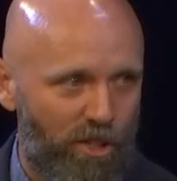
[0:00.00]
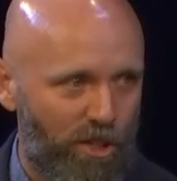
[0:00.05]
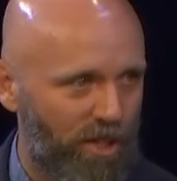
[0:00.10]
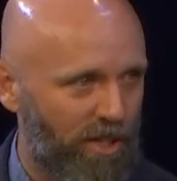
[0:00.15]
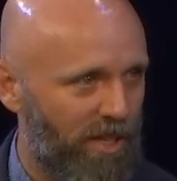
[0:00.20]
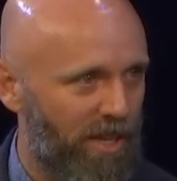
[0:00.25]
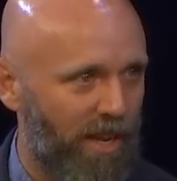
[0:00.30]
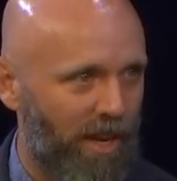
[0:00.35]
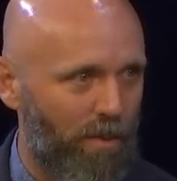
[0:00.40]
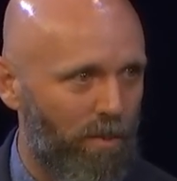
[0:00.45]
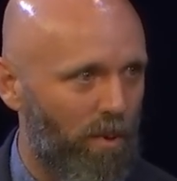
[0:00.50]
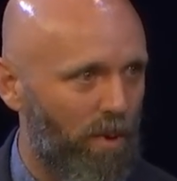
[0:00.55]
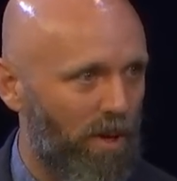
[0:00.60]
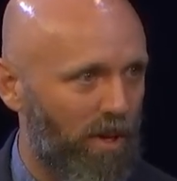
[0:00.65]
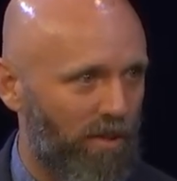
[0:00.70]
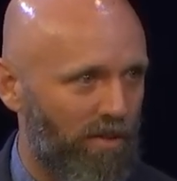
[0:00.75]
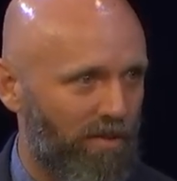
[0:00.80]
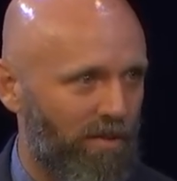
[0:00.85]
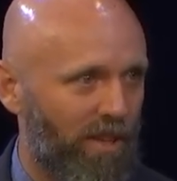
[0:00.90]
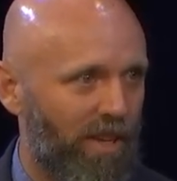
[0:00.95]
just day
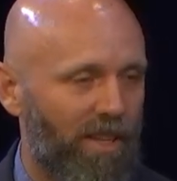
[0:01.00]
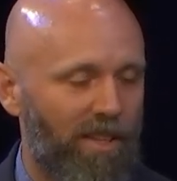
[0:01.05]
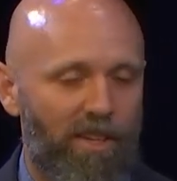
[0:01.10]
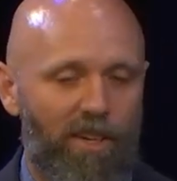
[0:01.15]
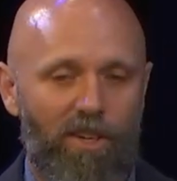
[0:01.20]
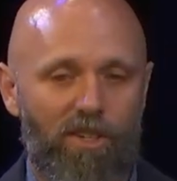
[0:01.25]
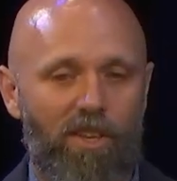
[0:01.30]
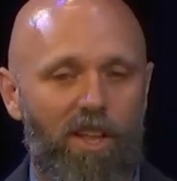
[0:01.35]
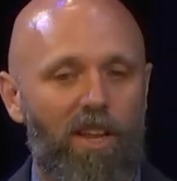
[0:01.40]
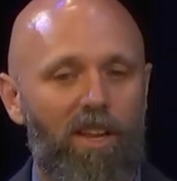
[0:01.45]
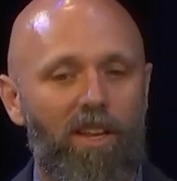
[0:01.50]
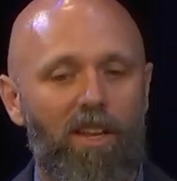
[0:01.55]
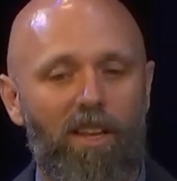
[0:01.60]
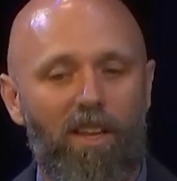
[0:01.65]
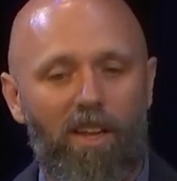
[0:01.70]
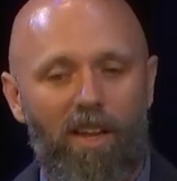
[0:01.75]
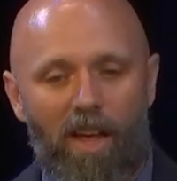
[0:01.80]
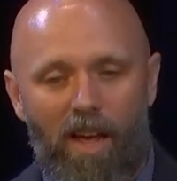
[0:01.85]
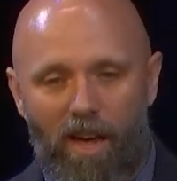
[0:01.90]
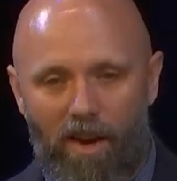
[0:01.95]
one, and there's a
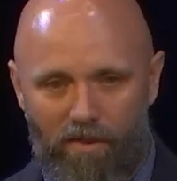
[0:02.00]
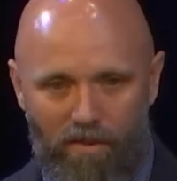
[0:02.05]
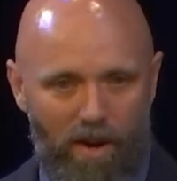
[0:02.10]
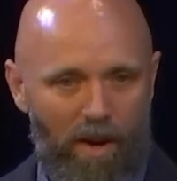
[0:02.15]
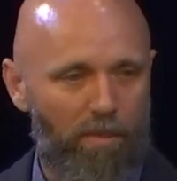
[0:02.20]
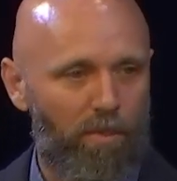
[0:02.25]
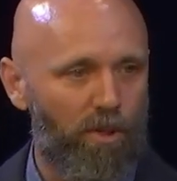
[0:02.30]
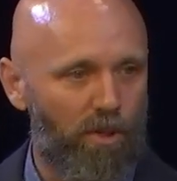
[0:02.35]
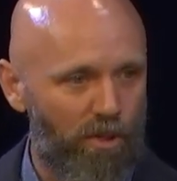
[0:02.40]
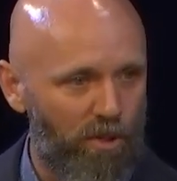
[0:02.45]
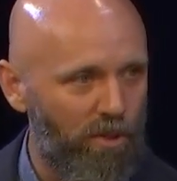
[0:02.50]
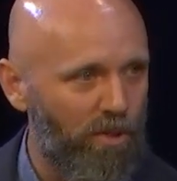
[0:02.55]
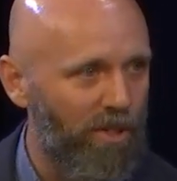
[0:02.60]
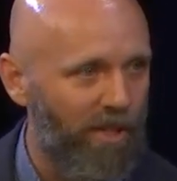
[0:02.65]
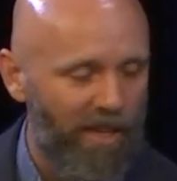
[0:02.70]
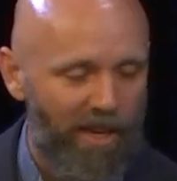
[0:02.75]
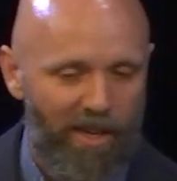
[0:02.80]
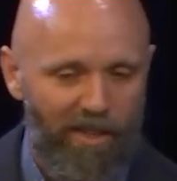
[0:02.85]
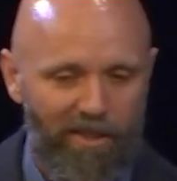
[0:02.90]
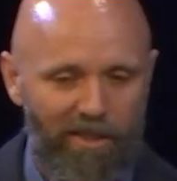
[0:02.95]
lot of
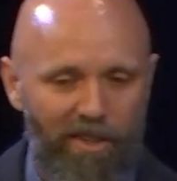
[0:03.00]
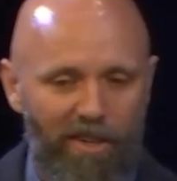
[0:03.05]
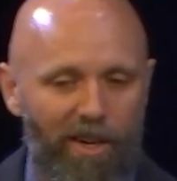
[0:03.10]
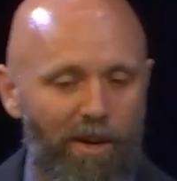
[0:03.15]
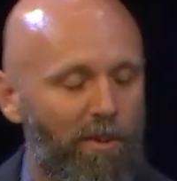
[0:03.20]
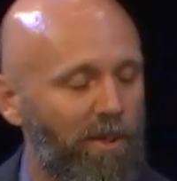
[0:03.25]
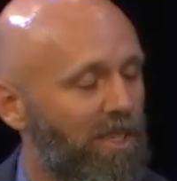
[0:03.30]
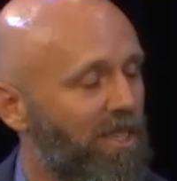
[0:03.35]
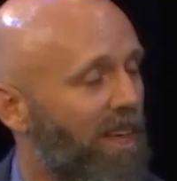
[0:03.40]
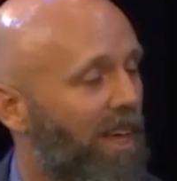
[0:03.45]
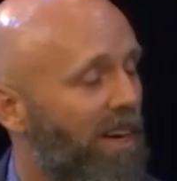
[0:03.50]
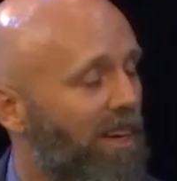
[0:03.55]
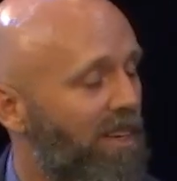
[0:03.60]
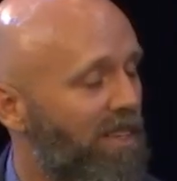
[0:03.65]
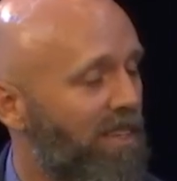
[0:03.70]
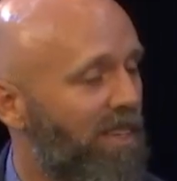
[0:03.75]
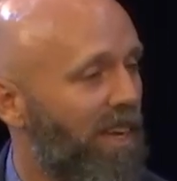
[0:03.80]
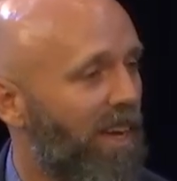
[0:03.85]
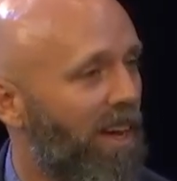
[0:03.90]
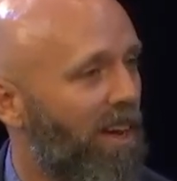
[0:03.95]
opportunity out there. I'm excited to
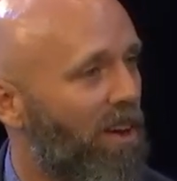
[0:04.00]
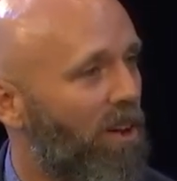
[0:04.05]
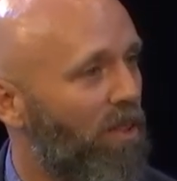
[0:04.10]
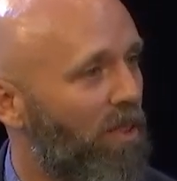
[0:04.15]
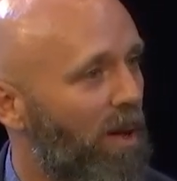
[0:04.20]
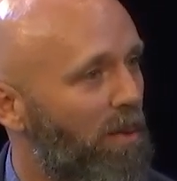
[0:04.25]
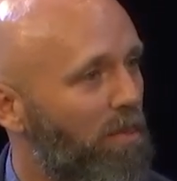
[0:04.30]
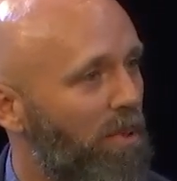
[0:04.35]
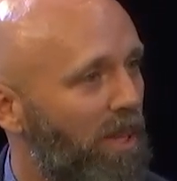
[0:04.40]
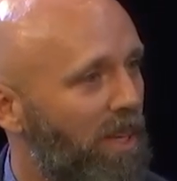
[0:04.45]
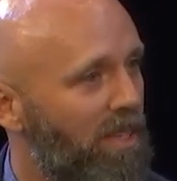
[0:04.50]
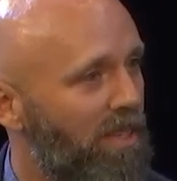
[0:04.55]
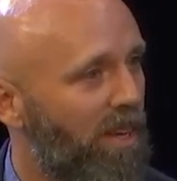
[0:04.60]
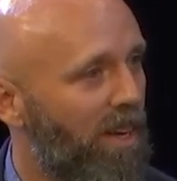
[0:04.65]
see how all that plays